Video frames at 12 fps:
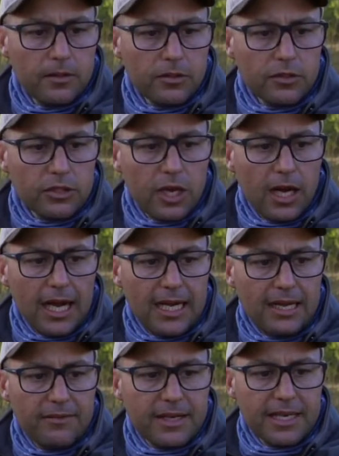So I
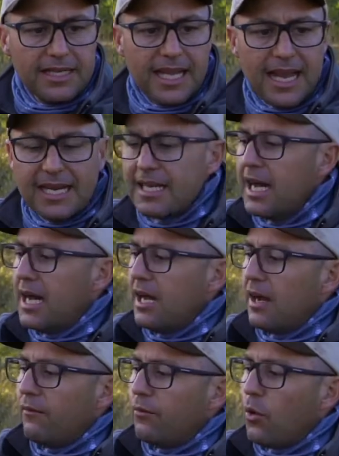leave it at that.
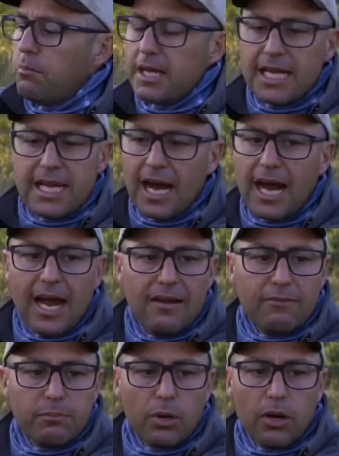For me,
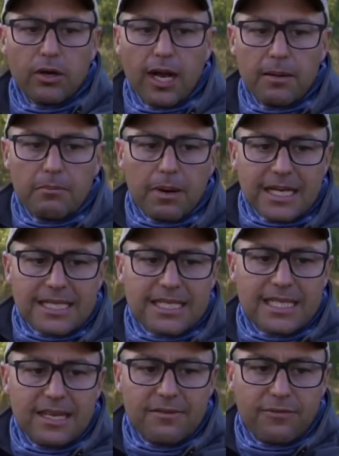I've programmed my
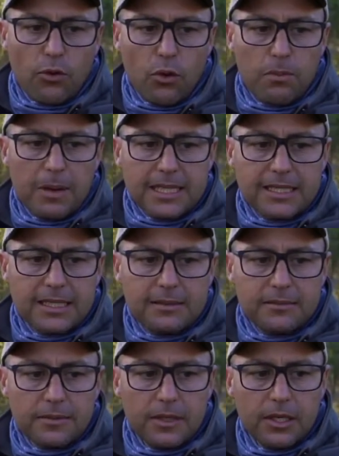C4 button
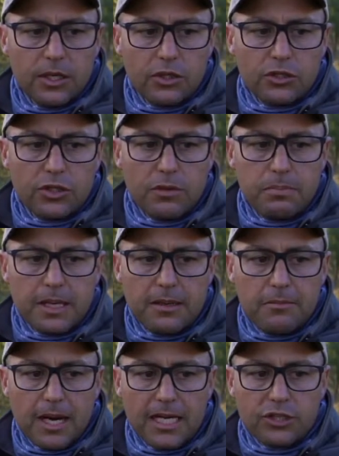to be
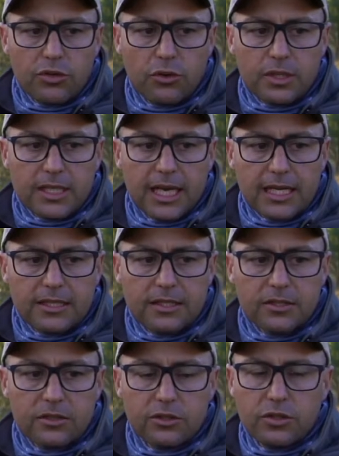my shortcut
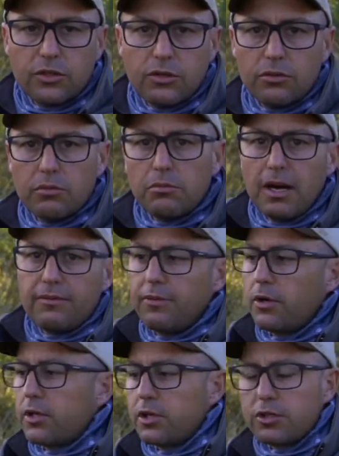to my
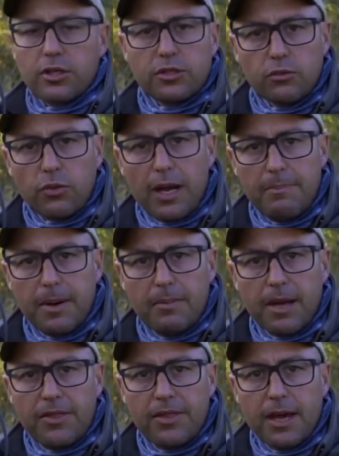focus. So it's right by
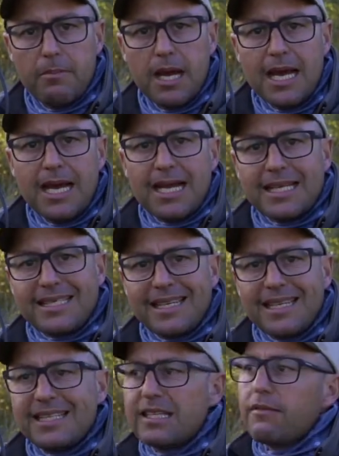my thumb. It's
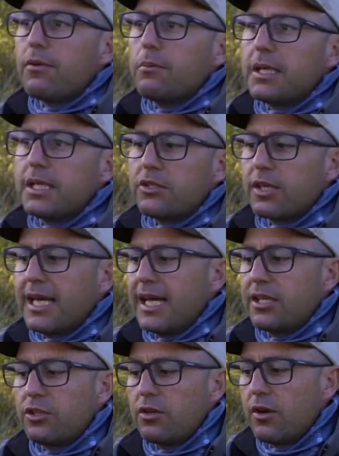easy for me to
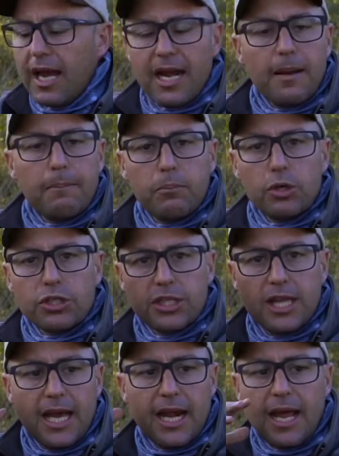get to, and I push
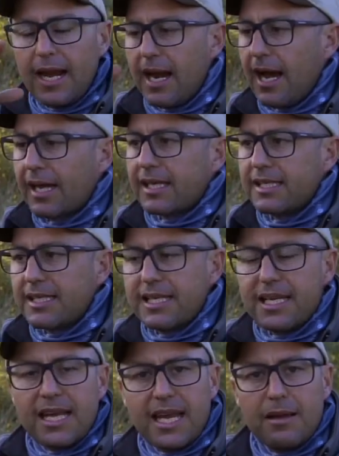that and I can
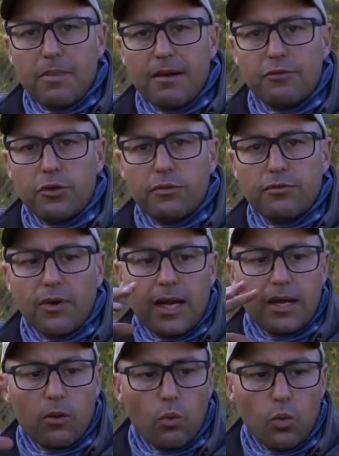see in my
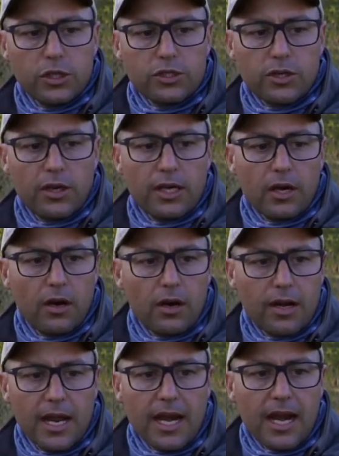viewfinder what's going
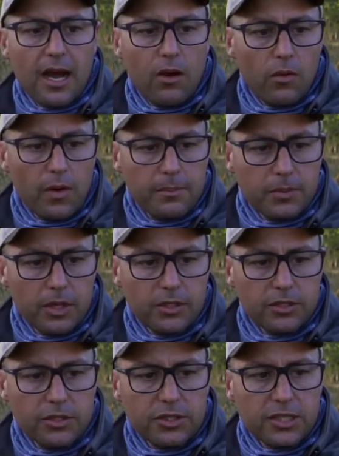on and how I'm going
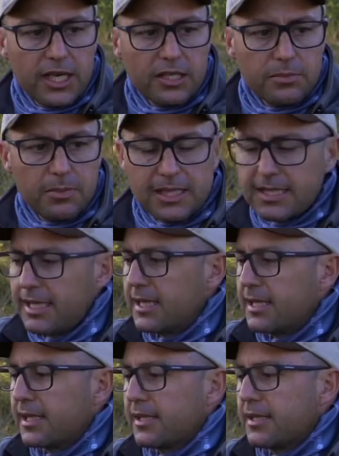to change my
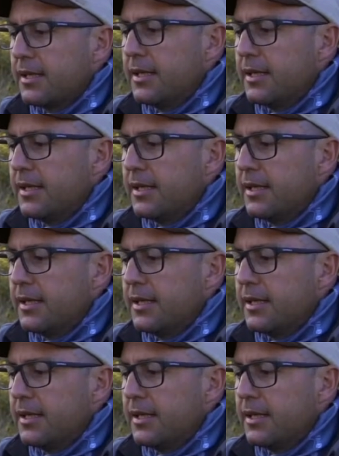settings.